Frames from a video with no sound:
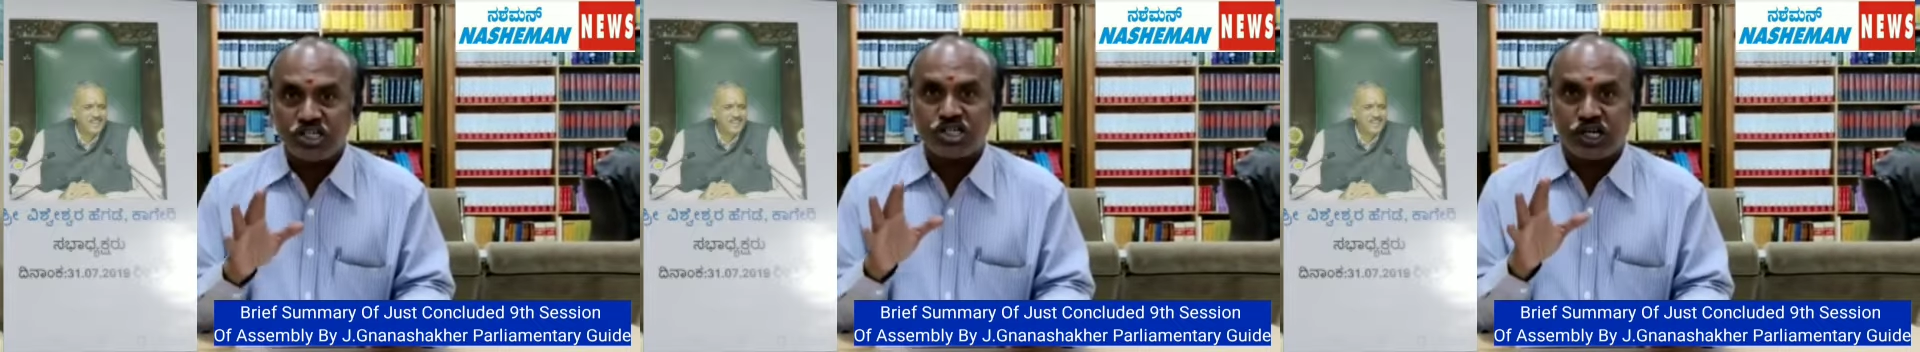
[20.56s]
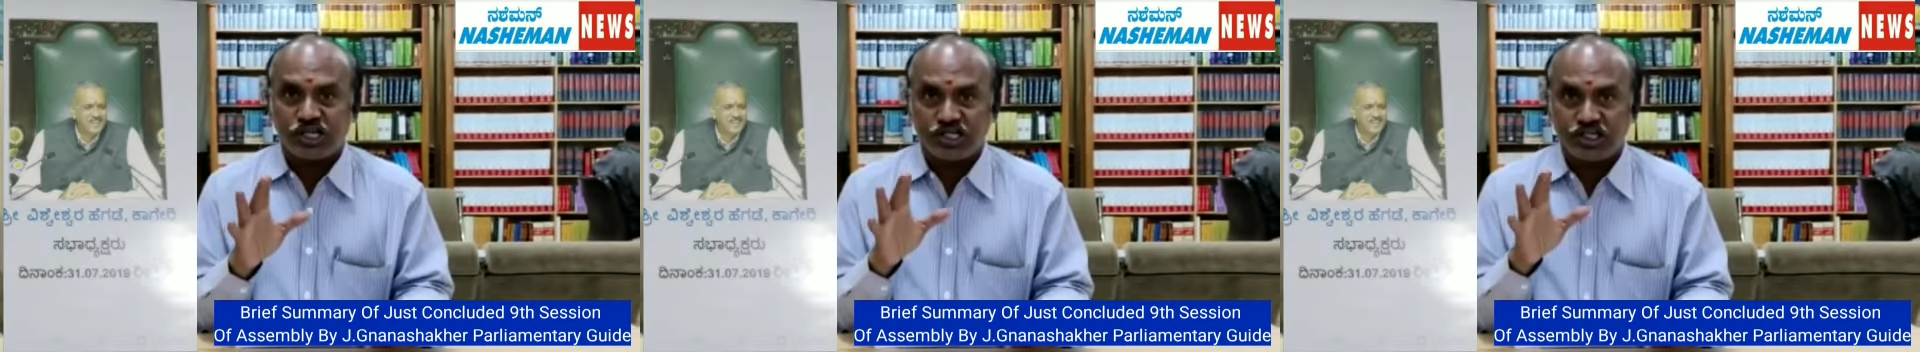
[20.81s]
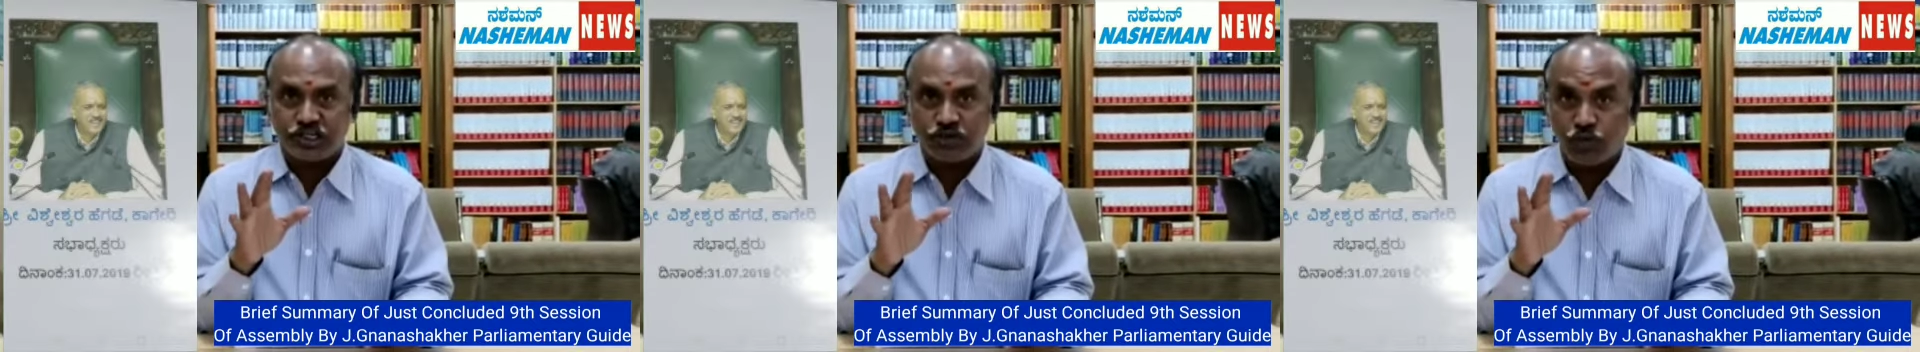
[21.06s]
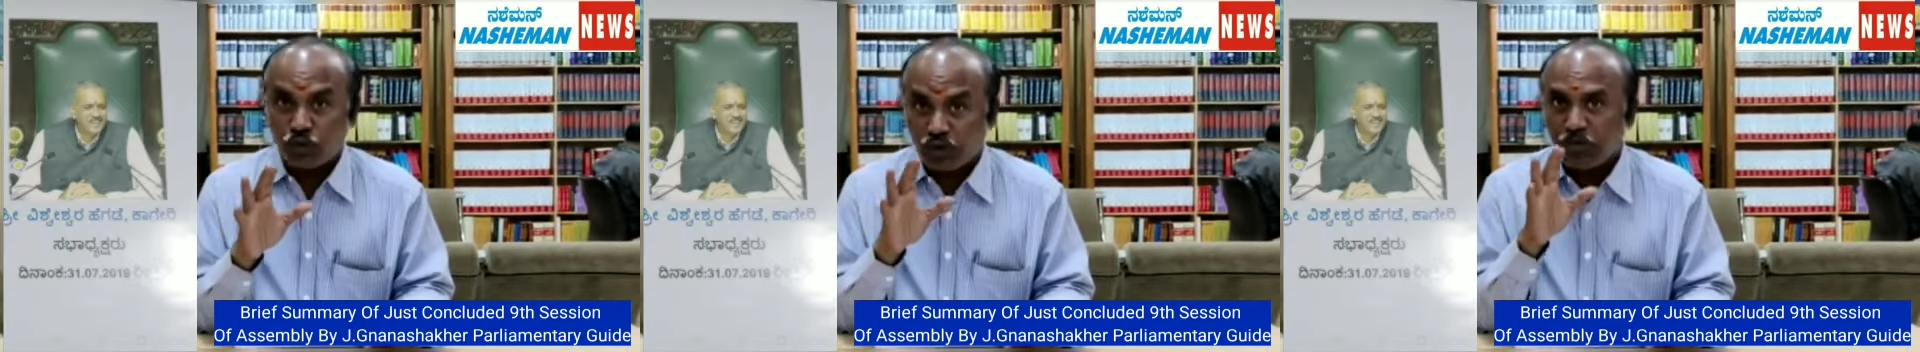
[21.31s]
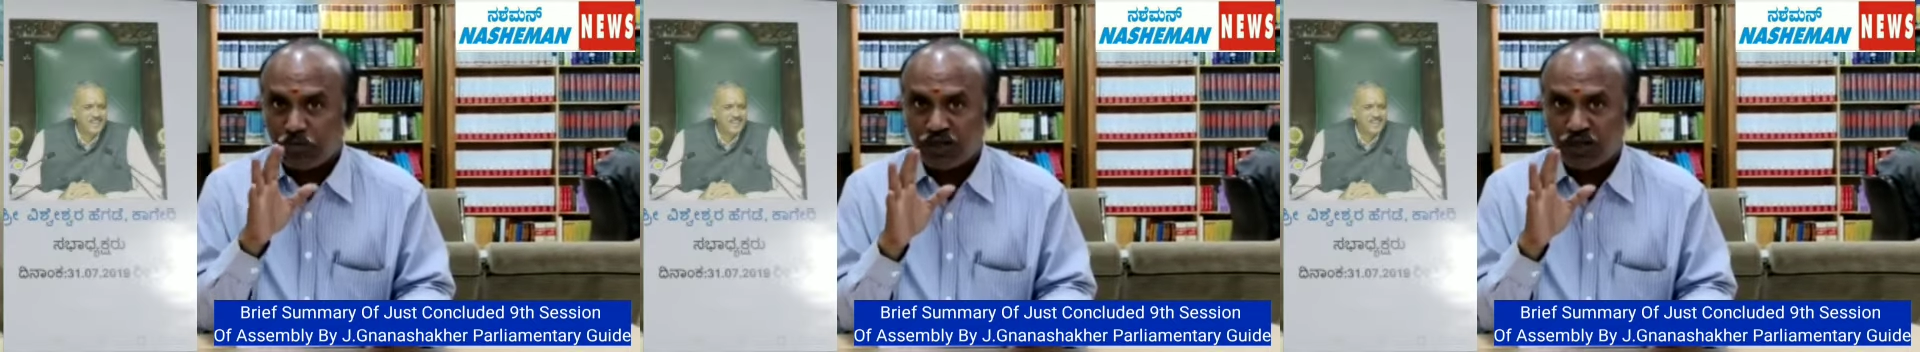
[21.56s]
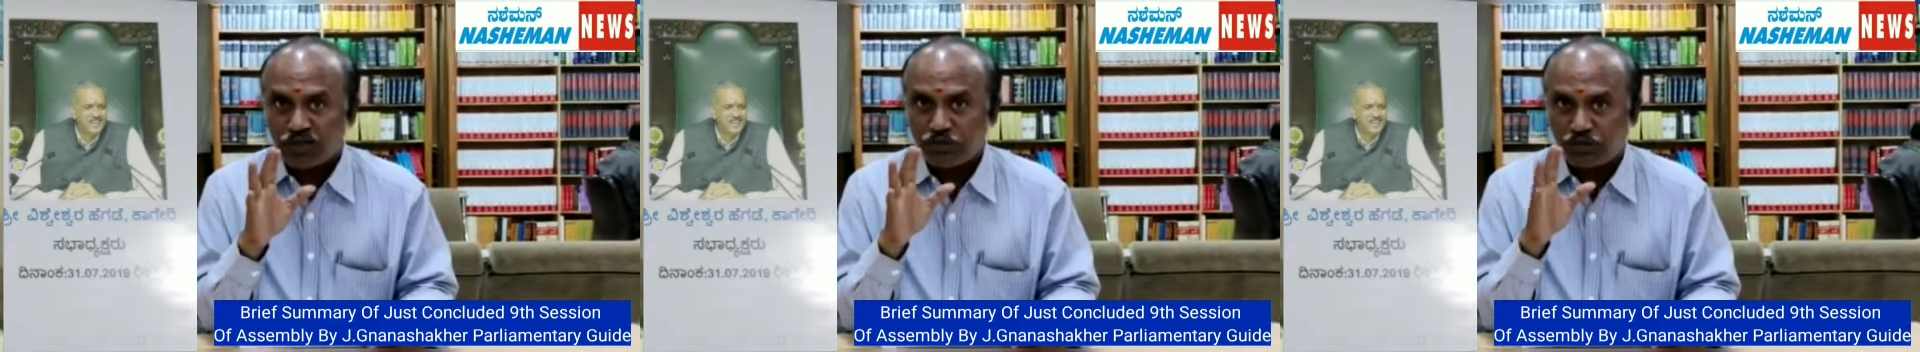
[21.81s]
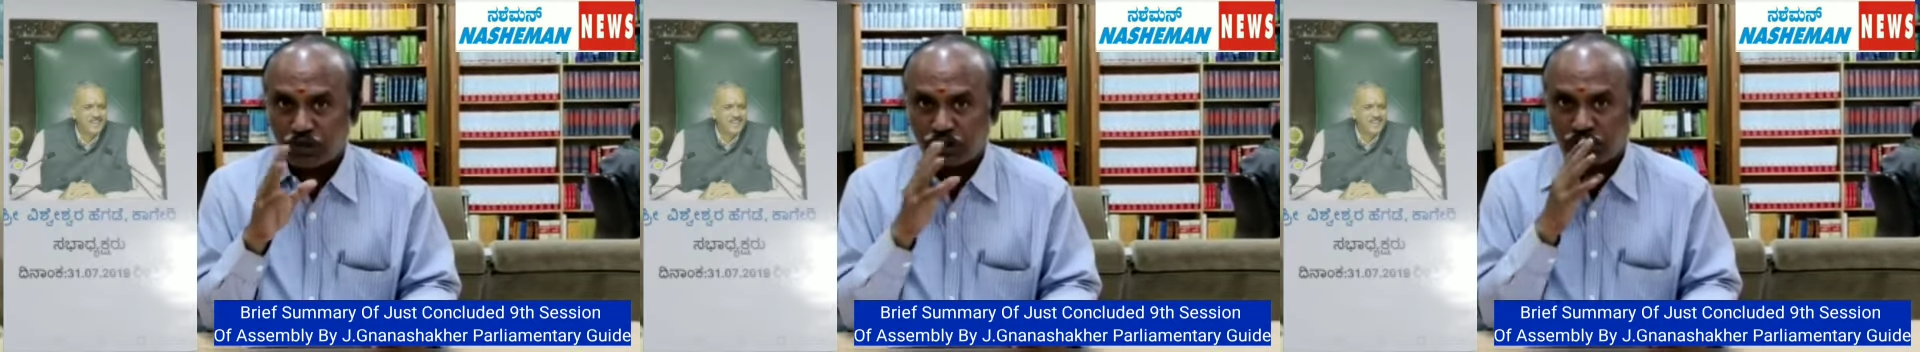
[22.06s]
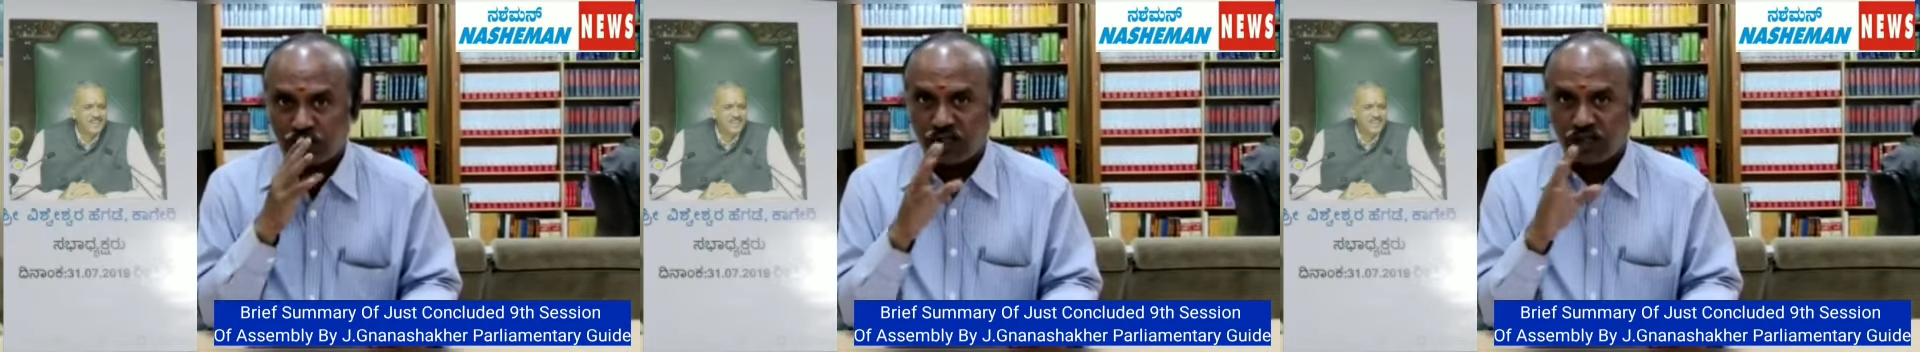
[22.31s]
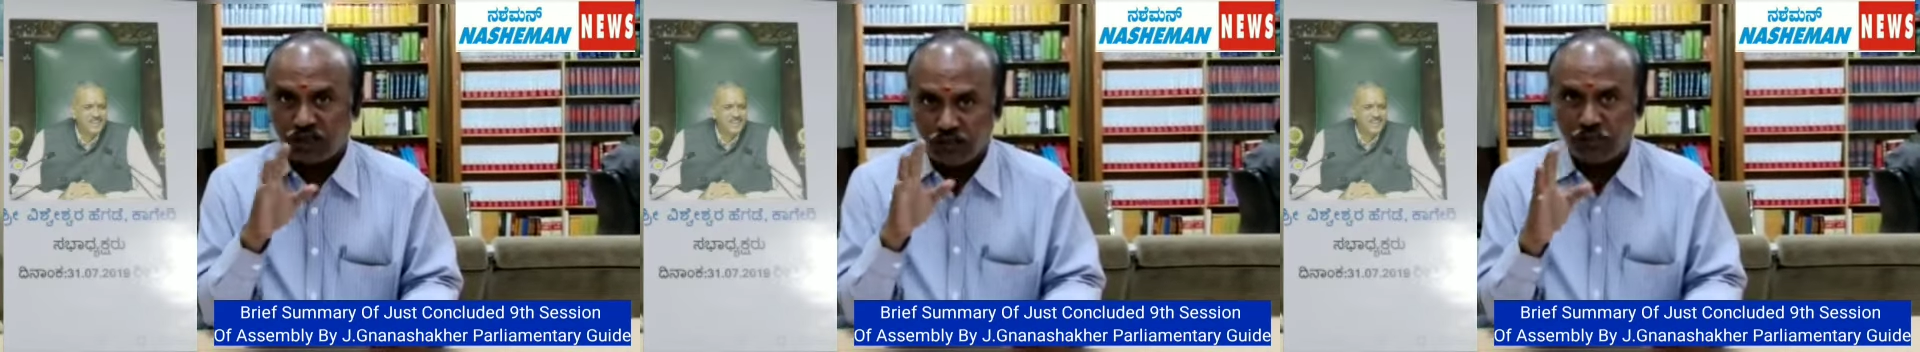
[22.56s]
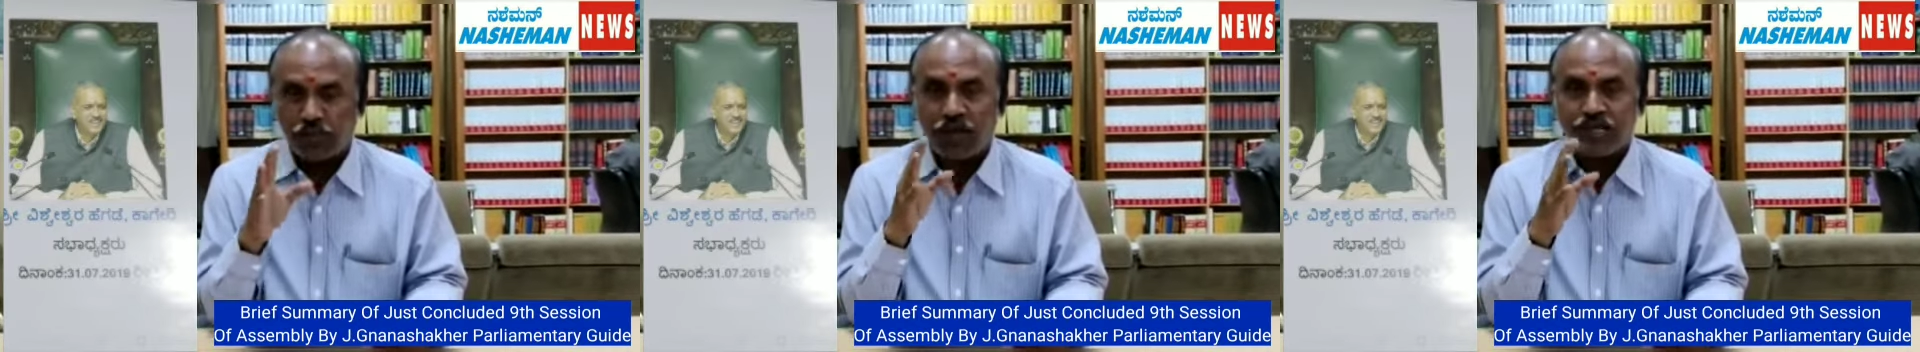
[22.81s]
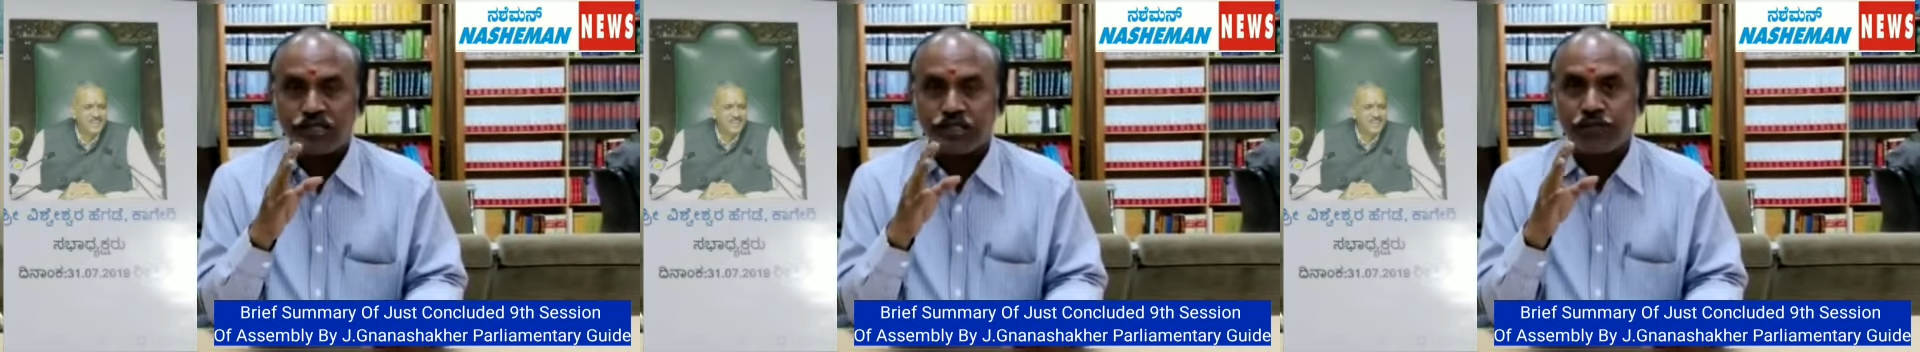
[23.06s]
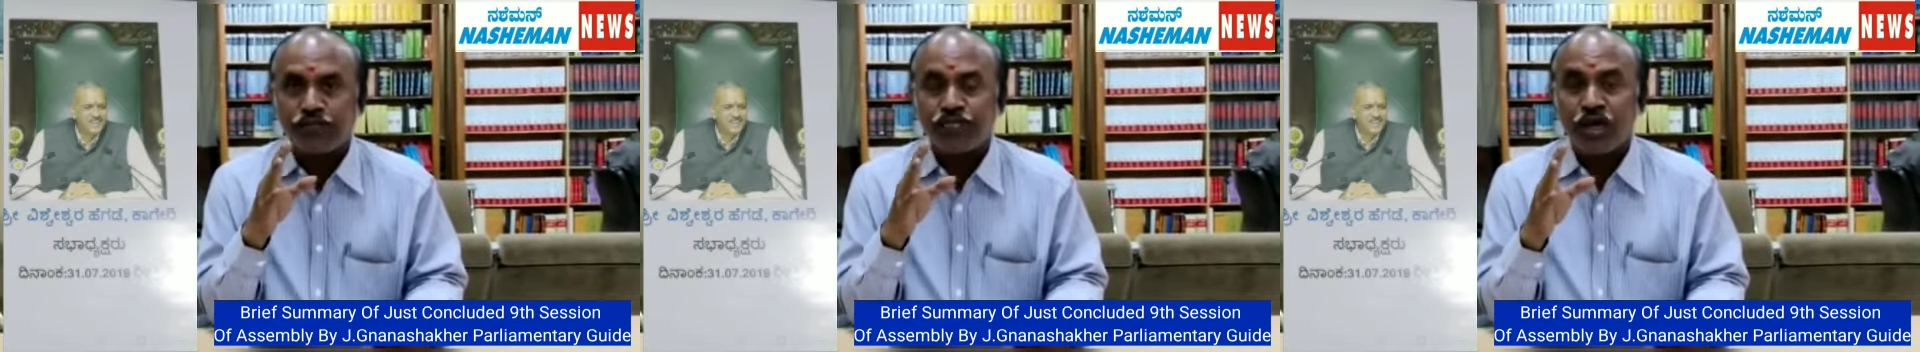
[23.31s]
legislations, 14 bills particularly they were passed.